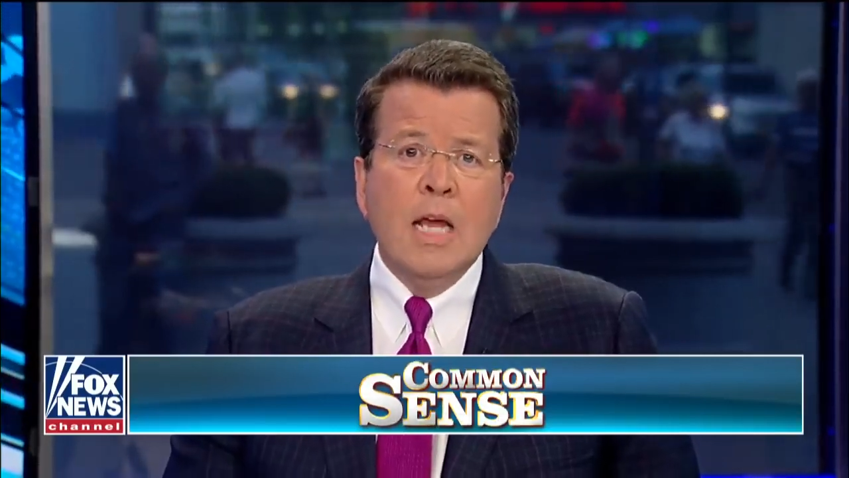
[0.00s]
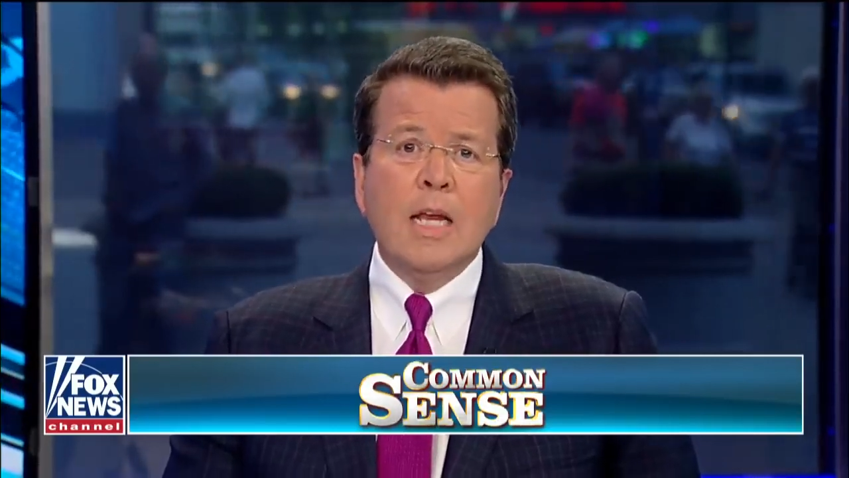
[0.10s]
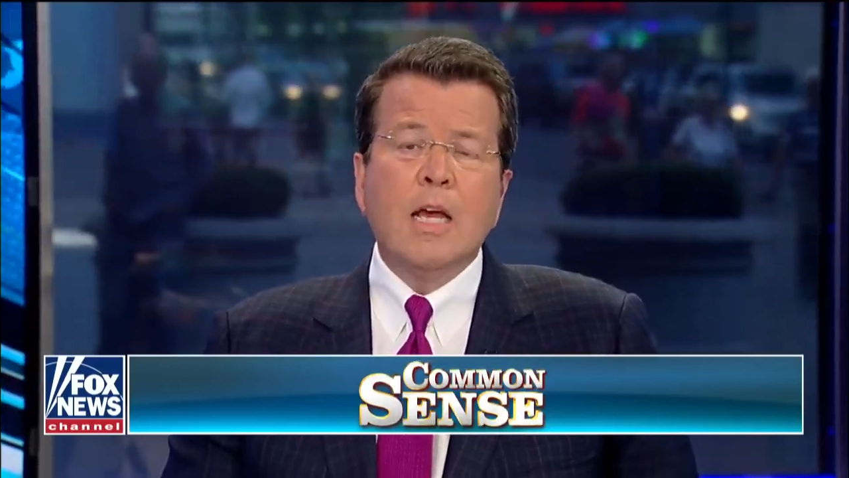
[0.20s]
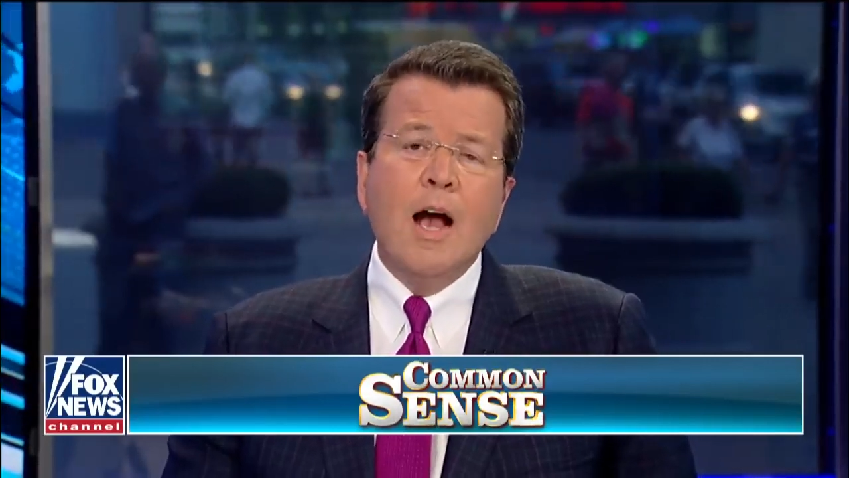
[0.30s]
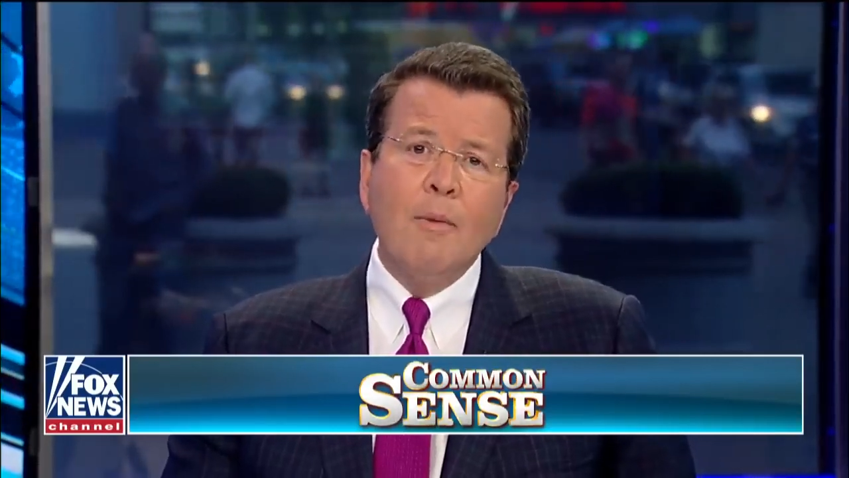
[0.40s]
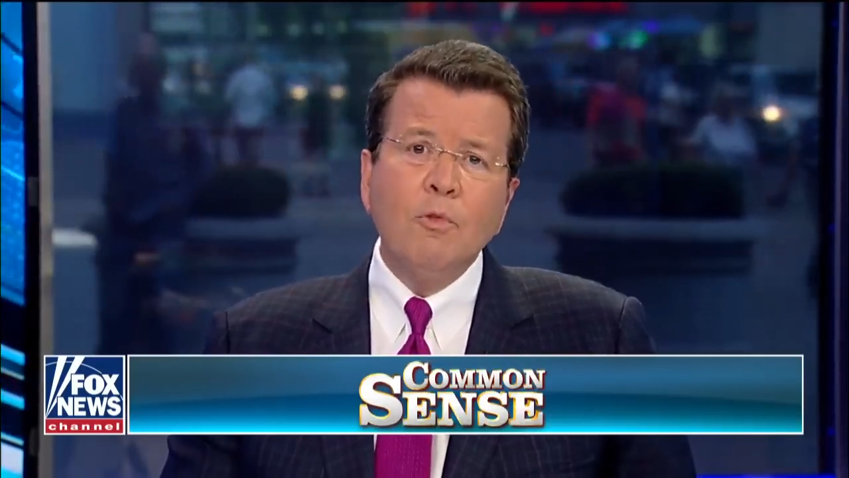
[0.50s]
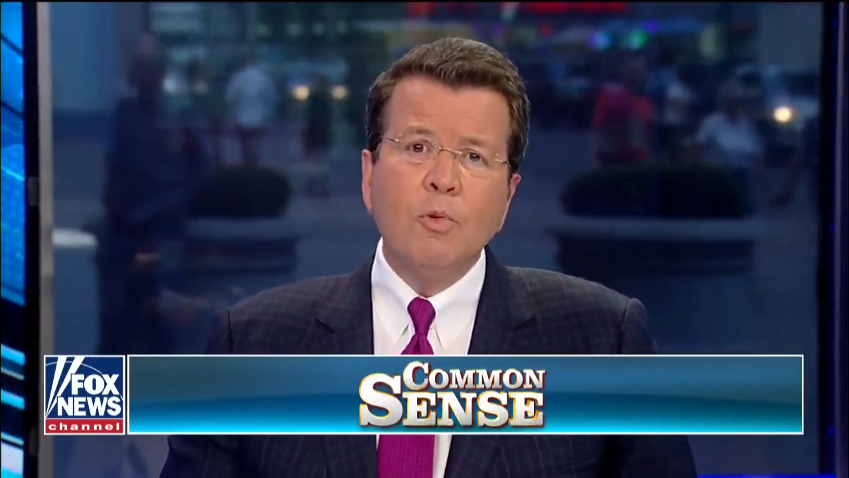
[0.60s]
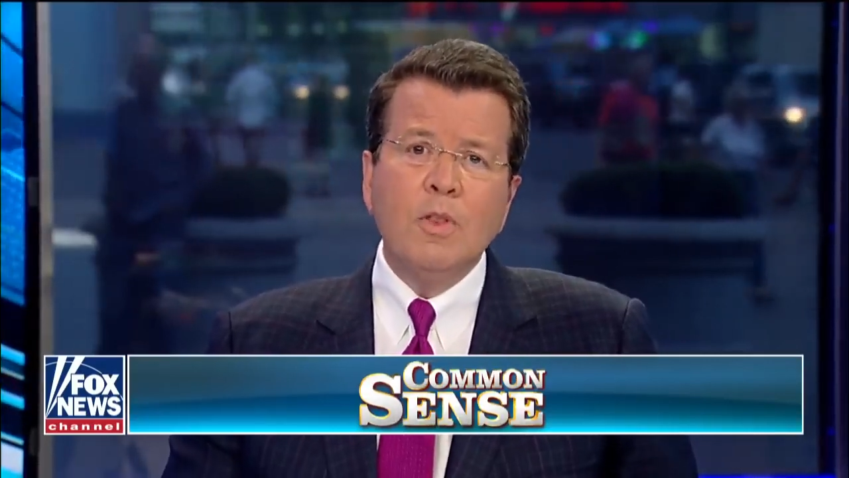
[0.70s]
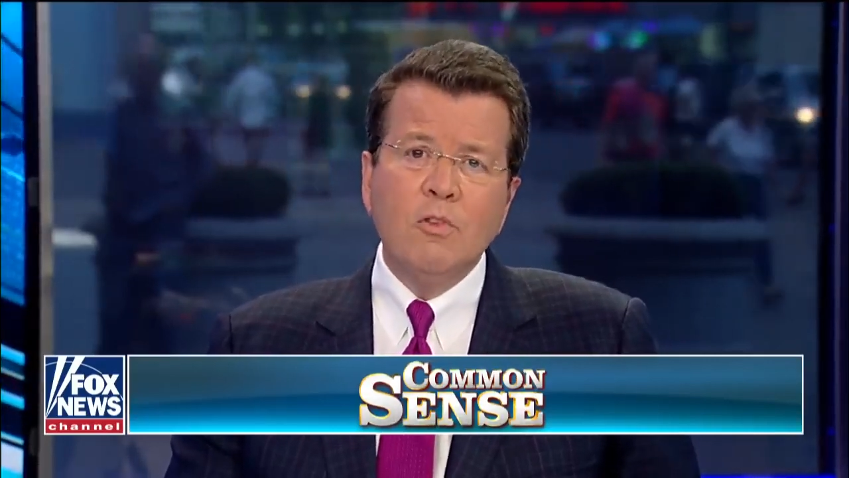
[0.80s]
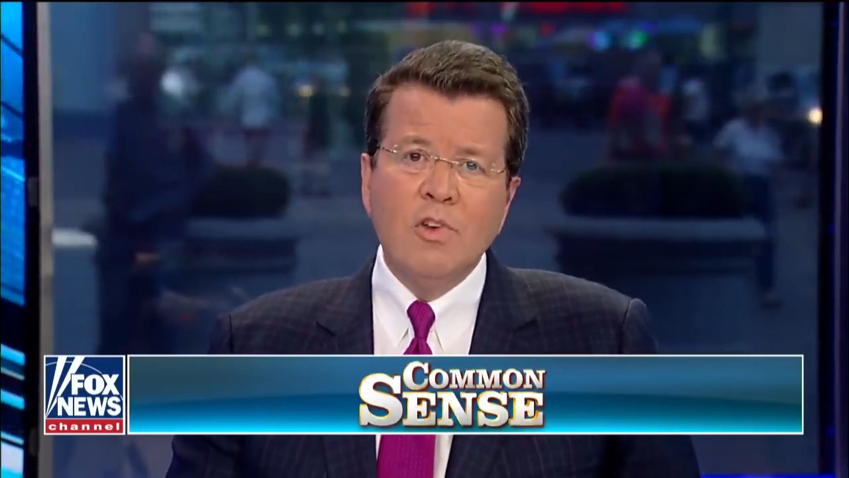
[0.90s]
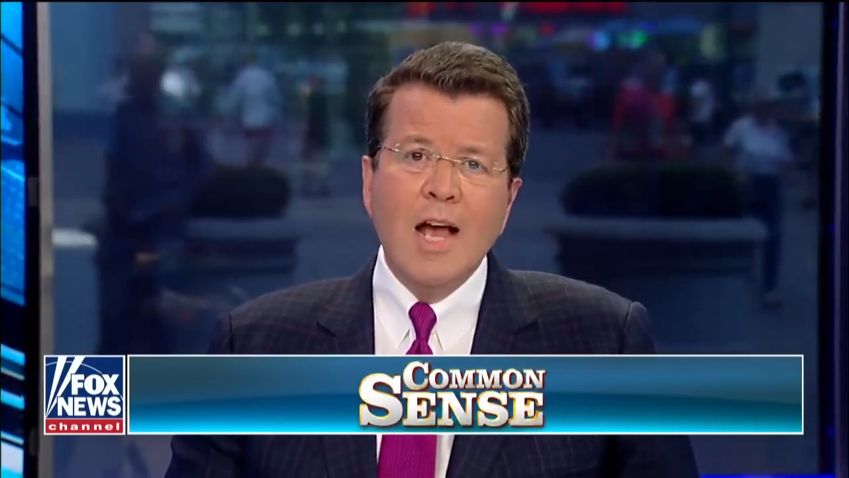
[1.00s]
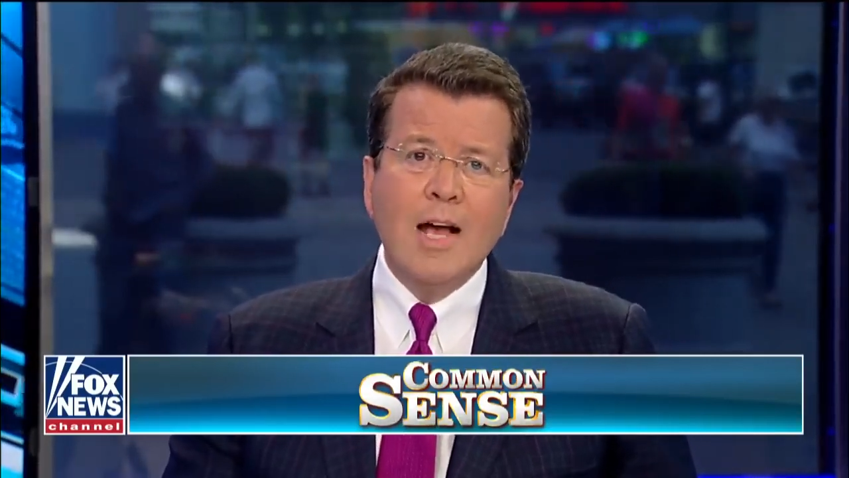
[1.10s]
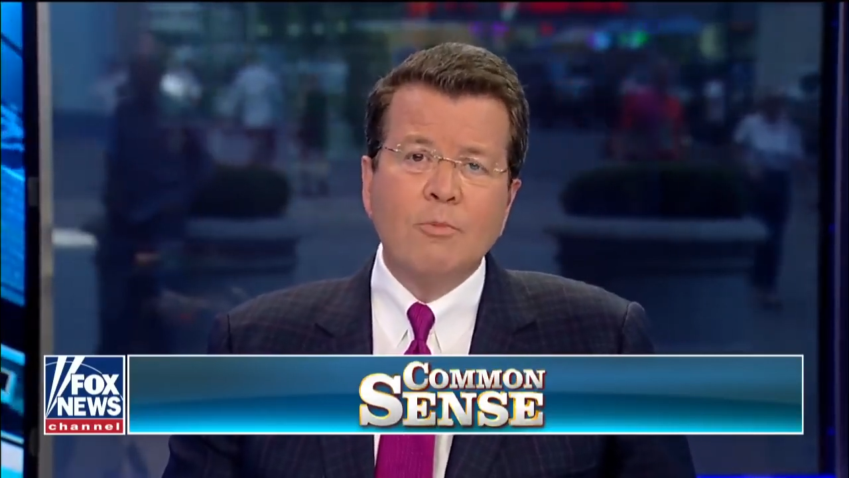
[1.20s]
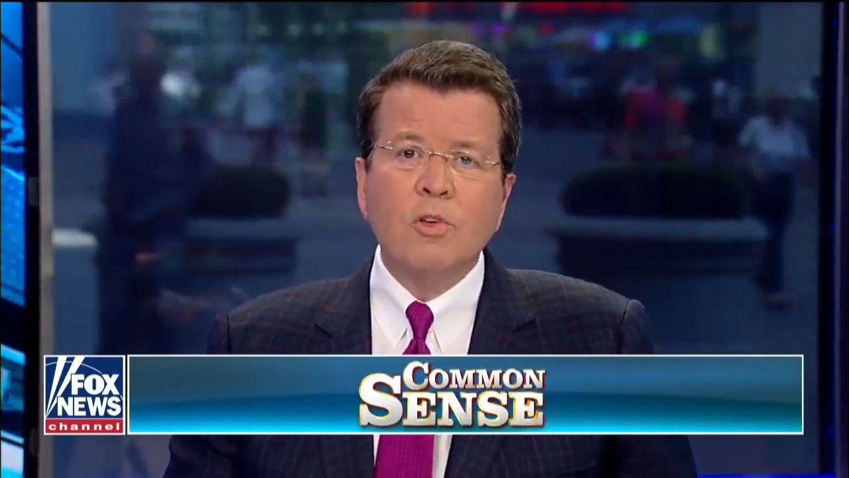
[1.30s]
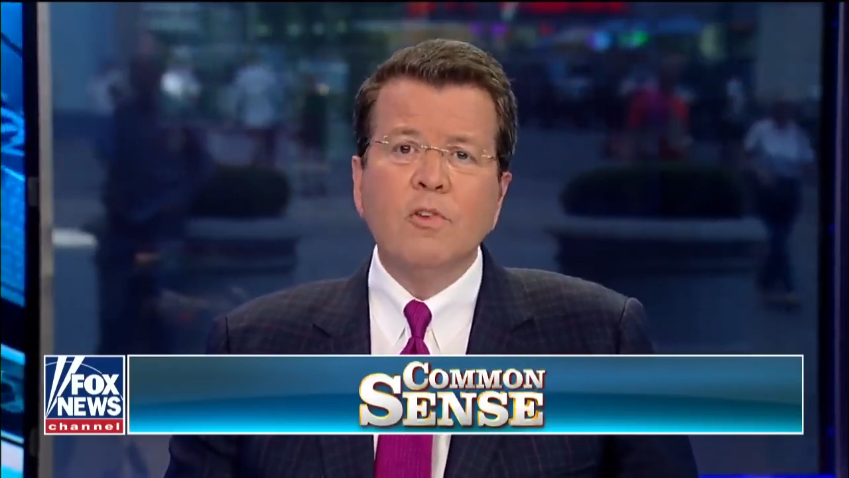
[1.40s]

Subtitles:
It comes with the job,